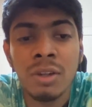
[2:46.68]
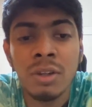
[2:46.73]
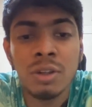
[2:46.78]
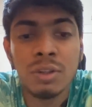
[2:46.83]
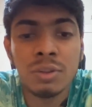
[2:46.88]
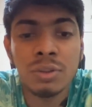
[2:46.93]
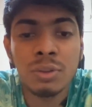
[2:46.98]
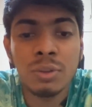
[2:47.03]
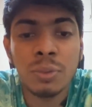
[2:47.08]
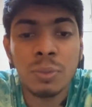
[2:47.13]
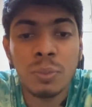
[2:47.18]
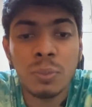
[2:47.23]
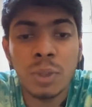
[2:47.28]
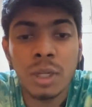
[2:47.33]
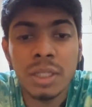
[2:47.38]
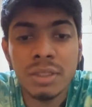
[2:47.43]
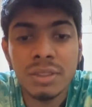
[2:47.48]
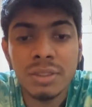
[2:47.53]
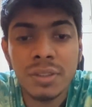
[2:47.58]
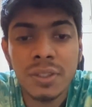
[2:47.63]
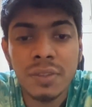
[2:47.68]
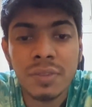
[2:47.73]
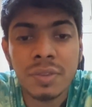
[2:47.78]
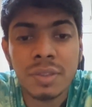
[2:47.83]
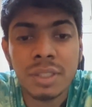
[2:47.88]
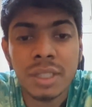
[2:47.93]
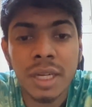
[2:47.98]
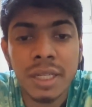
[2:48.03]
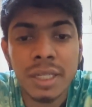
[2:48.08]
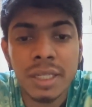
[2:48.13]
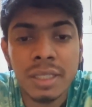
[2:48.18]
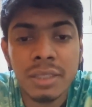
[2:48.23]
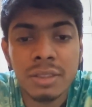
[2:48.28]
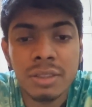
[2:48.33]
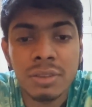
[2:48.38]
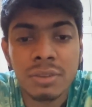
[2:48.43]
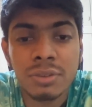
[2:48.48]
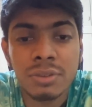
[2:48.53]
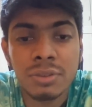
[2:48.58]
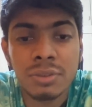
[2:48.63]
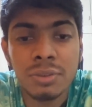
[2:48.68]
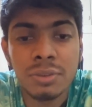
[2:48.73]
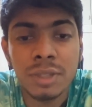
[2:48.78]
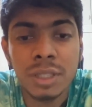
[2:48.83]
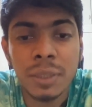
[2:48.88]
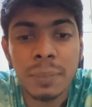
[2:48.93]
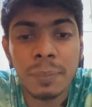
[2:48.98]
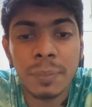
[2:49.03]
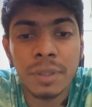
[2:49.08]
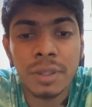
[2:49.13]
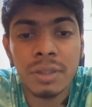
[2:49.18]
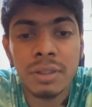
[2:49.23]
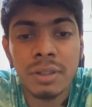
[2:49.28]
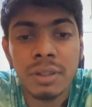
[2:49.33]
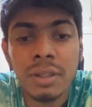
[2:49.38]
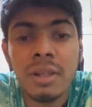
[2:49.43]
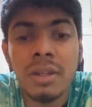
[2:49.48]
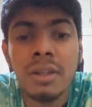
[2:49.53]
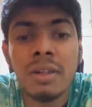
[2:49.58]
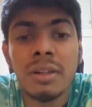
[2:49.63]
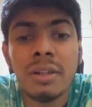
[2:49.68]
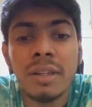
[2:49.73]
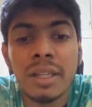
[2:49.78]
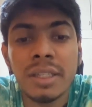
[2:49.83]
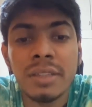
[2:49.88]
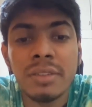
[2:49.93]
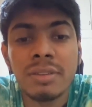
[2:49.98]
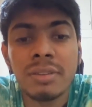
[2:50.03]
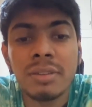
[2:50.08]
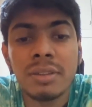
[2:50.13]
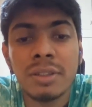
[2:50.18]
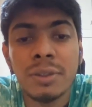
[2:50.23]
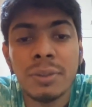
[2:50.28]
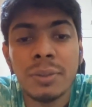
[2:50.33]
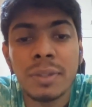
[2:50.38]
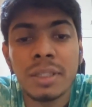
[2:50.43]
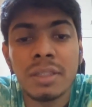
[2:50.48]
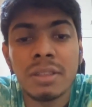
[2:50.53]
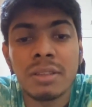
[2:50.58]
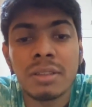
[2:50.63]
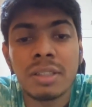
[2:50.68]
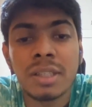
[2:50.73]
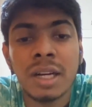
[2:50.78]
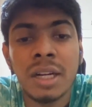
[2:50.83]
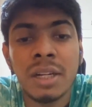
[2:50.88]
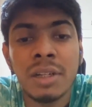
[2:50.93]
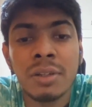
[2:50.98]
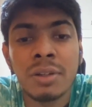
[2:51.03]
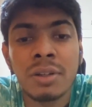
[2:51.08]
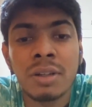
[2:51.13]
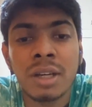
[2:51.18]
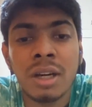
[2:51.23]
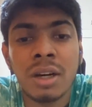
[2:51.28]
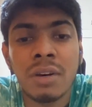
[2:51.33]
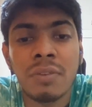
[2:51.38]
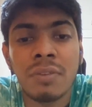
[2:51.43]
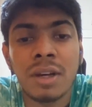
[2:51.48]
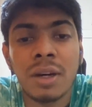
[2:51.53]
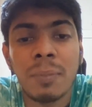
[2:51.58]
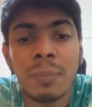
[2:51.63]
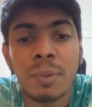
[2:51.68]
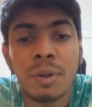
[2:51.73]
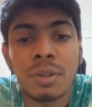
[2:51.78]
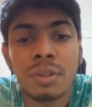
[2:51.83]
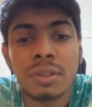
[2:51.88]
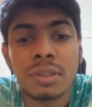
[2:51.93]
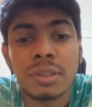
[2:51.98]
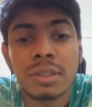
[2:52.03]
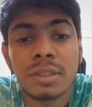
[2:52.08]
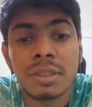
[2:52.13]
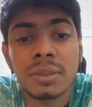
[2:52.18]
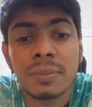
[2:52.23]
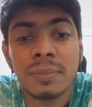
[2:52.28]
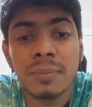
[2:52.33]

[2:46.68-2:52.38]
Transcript: So once you have started the Zookeeper, next you can start your Kafka process.